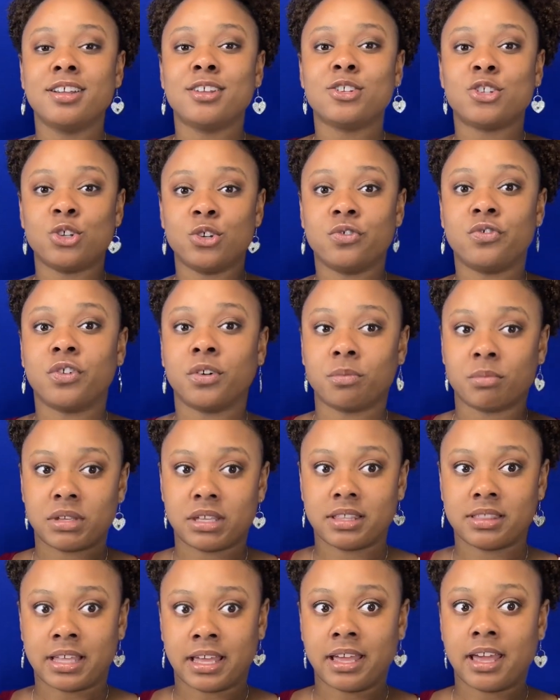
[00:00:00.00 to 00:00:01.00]
do for
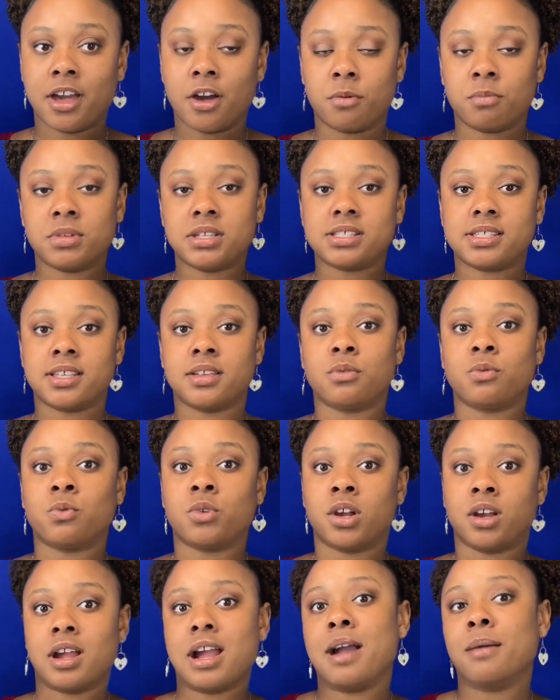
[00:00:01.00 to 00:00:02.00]
me. They help me see
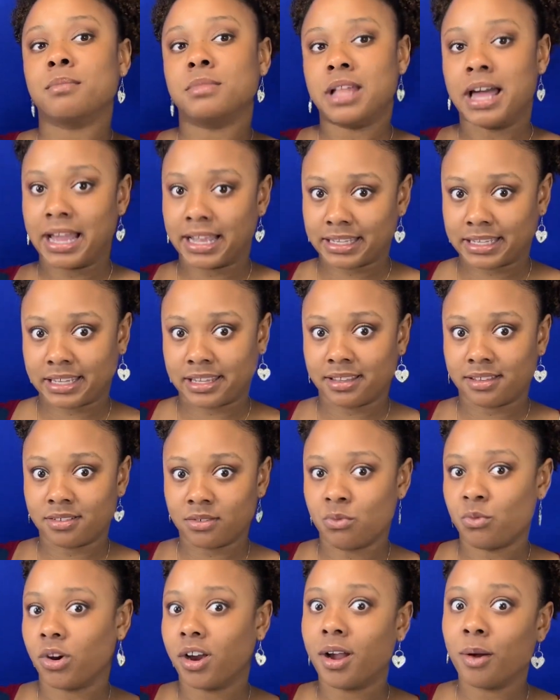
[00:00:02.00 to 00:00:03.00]
where I'm lacking,
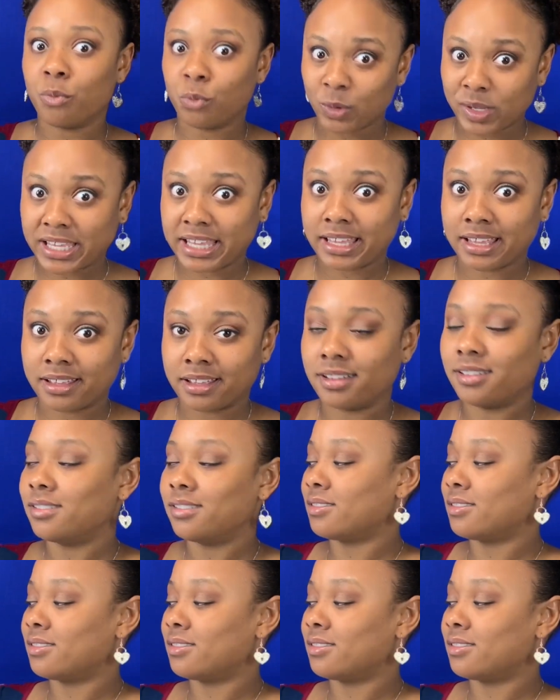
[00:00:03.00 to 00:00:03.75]
where I'm weak.